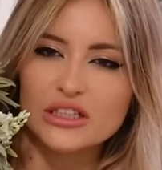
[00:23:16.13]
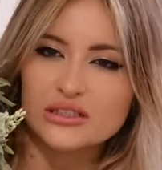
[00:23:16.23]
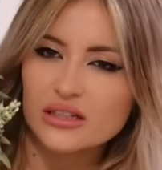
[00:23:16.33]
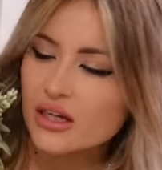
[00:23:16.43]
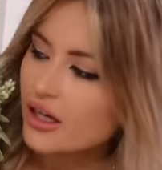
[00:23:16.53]

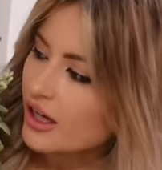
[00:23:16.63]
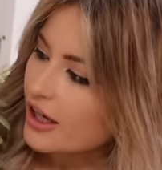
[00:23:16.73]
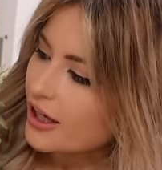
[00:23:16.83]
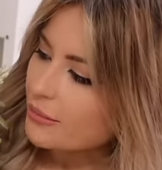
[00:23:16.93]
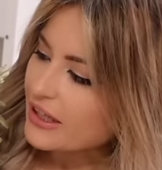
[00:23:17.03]
as.
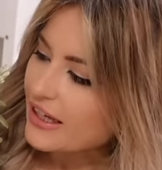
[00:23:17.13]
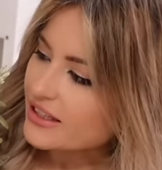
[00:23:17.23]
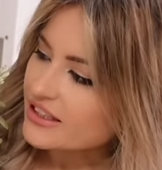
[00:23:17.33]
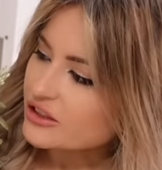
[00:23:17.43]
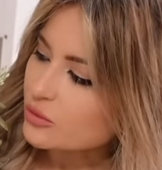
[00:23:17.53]
Yeah,
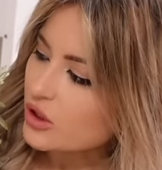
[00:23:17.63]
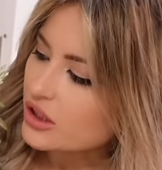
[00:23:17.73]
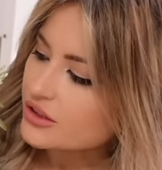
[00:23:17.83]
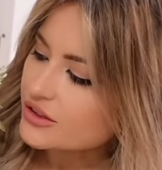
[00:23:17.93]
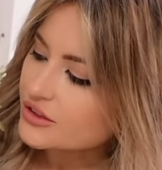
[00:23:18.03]
this
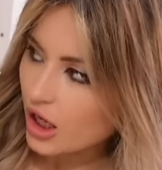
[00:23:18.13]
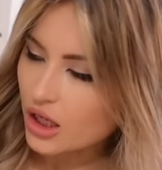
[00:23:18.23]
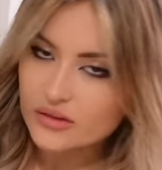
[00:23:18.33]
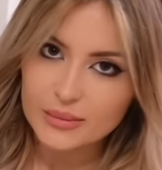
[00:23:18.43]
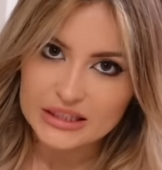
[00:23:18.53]
was
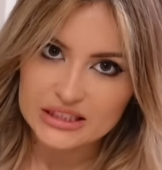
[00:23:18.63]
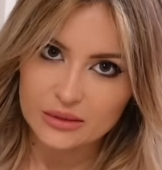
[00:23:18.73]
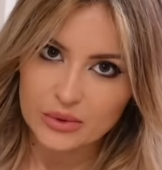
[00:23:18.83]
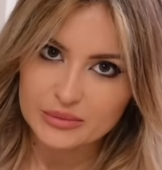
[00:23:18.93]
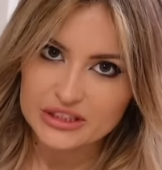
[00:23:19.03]
off the
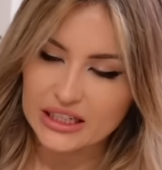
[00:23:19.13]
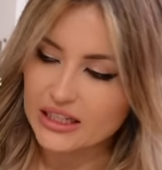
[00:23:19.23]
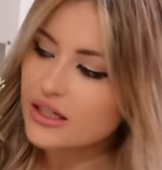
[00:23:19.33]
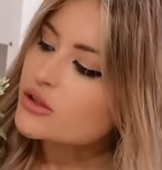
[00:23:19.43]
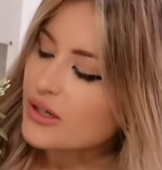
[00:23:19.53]
Matalan
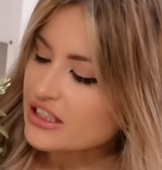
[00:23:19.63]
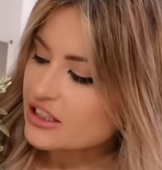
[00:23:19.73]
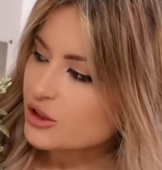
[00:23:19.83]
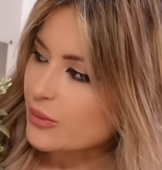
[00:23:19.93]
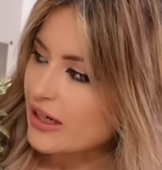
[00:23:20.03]
website,
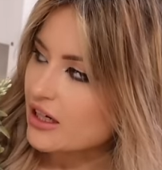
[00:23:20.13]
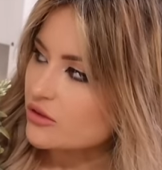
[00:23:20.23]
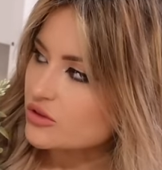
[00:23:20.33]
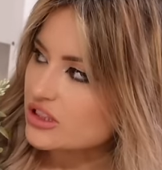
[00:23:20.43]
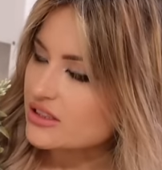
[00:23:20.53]

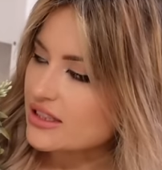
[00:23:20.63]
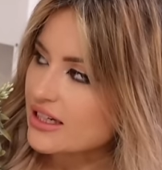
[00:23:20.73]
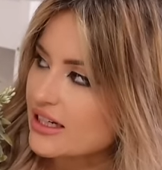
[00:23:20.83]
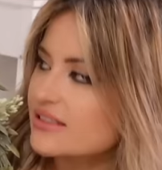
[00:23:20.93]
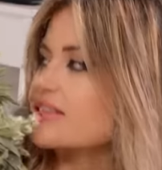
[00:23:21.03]
£22, it's a nice